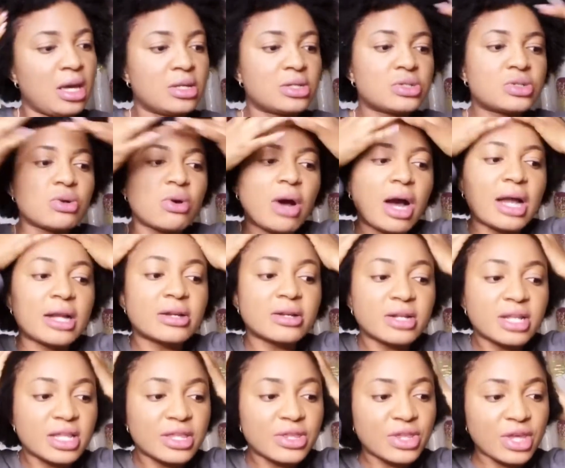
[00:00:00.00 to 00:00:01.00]
So
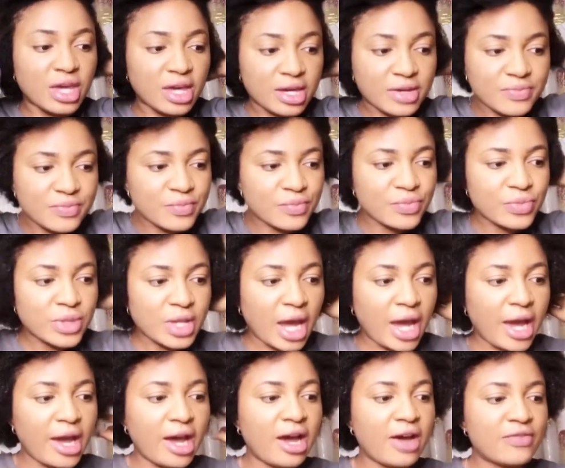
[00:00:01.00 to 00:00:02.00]
another thing
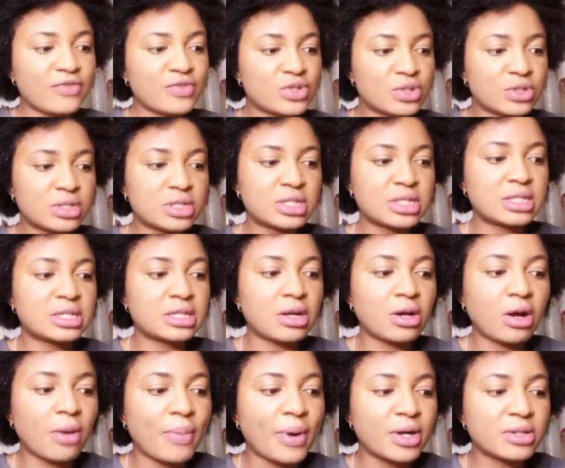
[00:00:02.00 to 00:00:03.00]
I have to
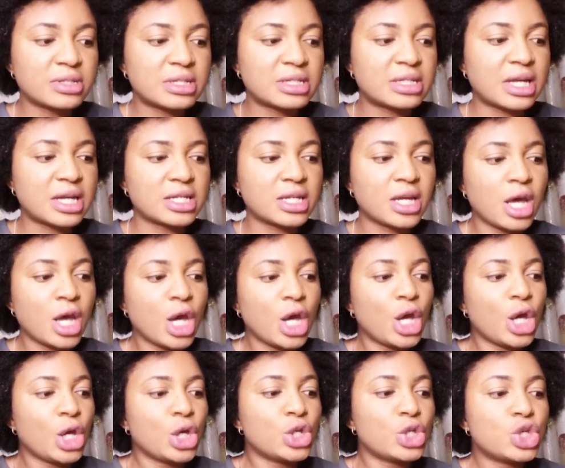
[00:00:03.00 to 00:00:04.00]
talk about is that
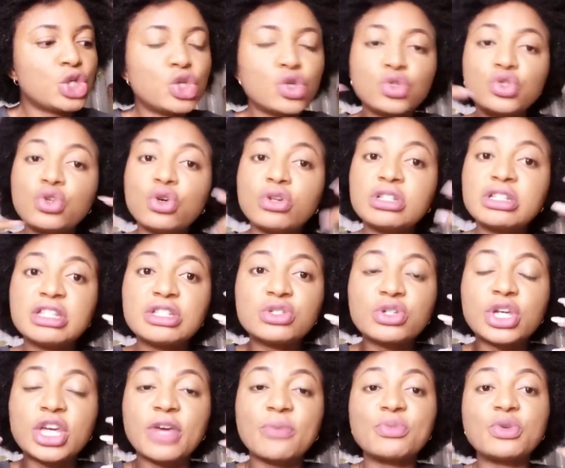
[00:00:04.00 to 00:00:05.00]
you don't need to
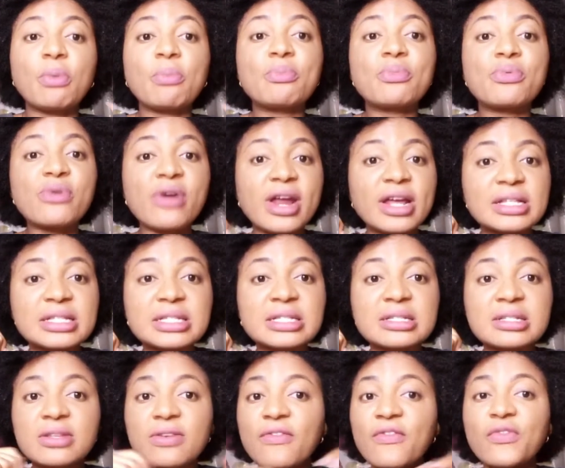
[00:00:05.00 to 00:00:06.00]
keep your braids
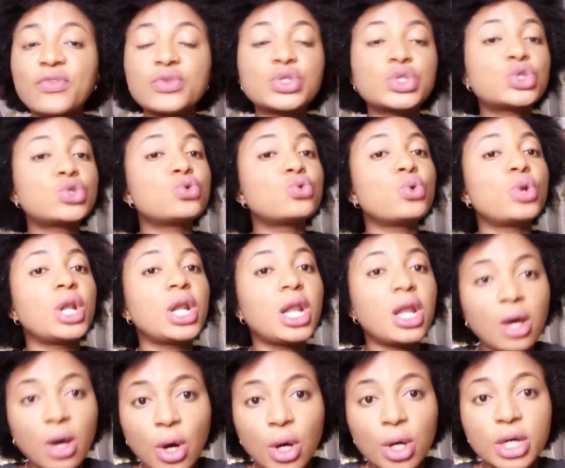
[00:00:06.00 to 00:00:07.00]
for too
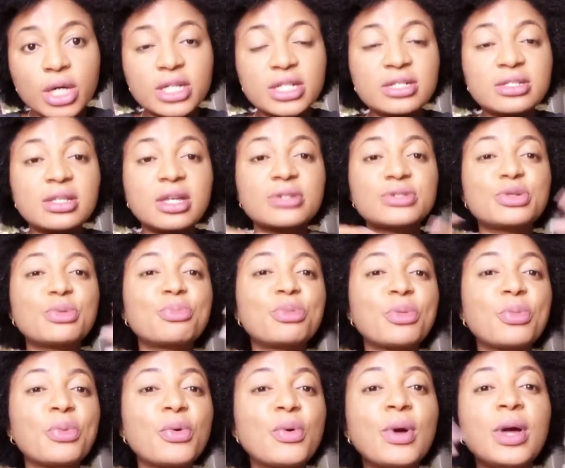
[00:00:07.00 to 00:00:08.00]
long. There's some
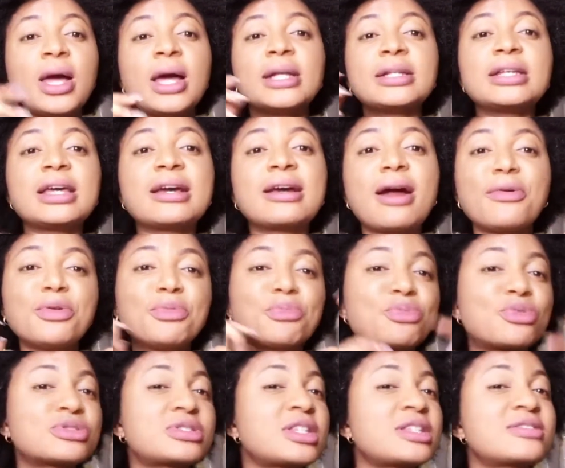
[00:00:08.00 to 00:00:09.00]
people, they carry
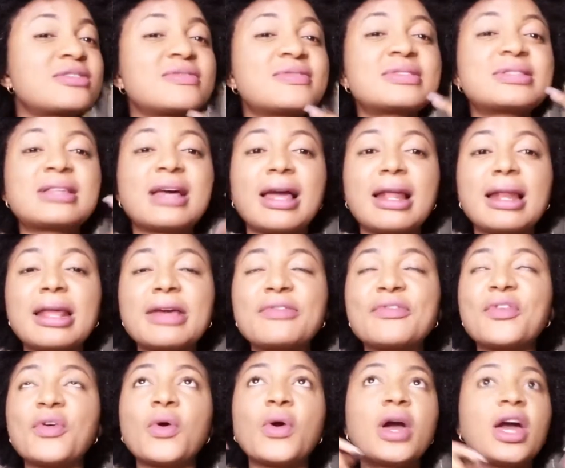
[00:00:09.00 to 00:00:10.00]
protective styling
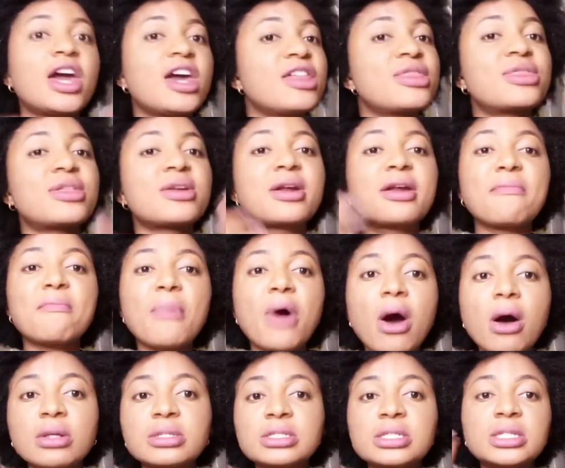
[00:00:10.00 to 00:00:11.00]
for 3
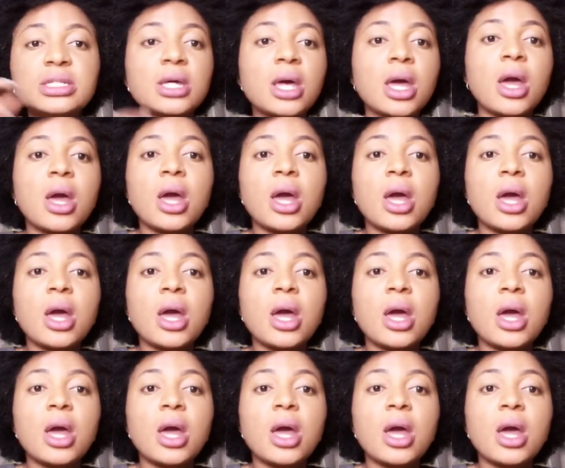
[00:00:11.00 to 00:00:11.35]
months,